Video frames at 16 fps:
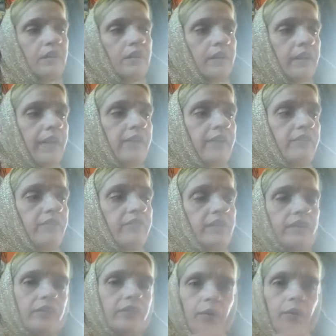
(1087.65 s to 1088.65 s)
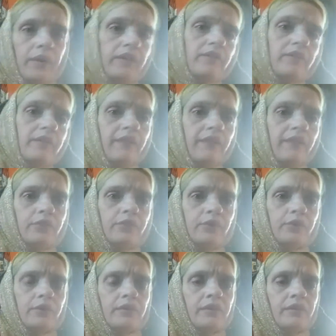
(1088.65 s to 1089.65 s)
And I just need to go into that
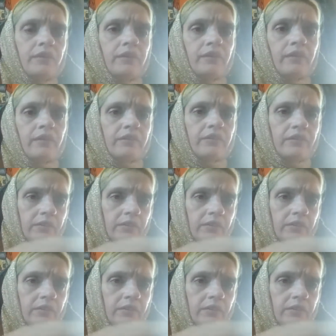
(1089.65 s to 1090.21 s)
food and